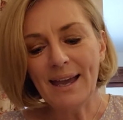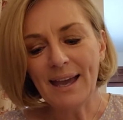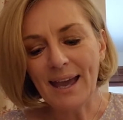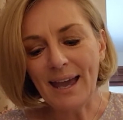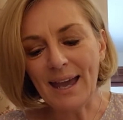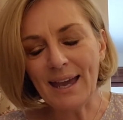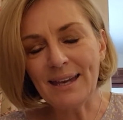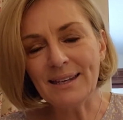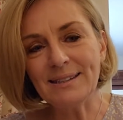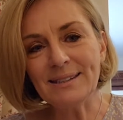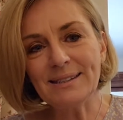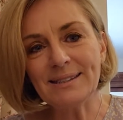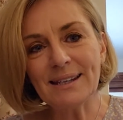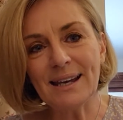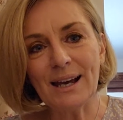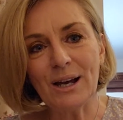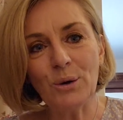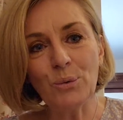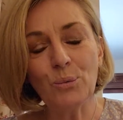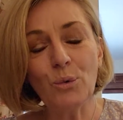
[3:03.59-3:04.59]
and
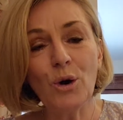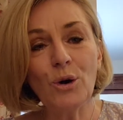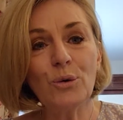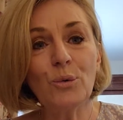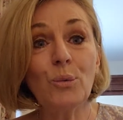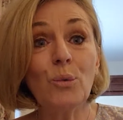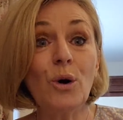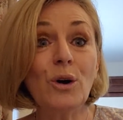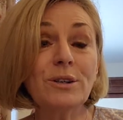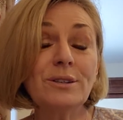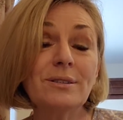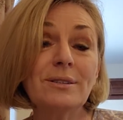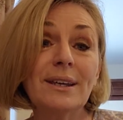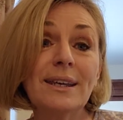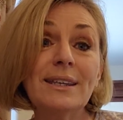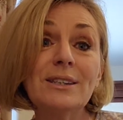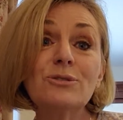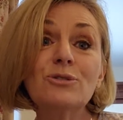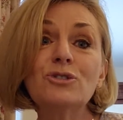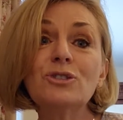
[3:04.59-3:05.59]
what
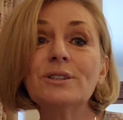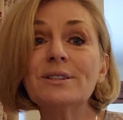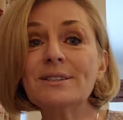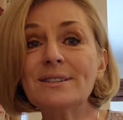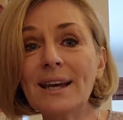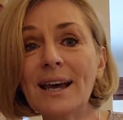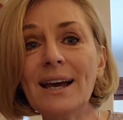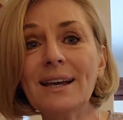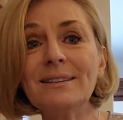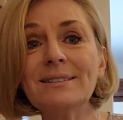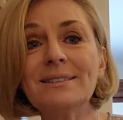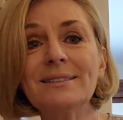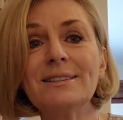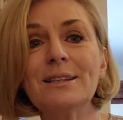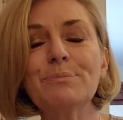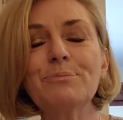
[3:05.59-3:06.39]
estrogen does is it